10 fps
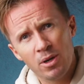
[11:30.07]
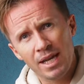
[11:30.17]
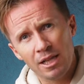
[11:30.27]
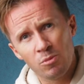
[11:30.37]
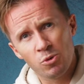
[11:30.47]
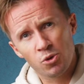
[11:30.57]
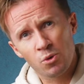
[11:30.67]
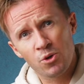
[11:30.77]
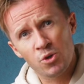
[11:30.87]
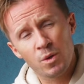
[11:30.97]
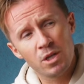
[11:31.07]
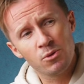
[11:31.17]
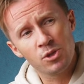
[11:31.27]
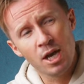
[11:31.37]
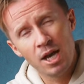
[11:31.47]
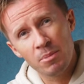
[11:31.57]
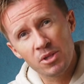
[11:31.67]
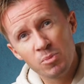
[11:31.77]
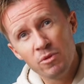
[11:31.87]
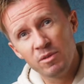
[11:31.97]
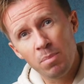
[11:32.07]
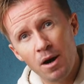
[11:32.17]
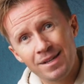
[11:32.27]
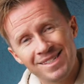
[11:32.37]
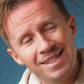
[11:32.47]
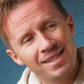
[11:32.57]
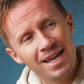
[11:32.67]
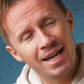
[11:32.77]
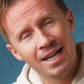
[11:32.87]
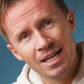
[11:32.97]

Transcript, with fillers: get a lot more storage on one of those, but there's moving parts in that.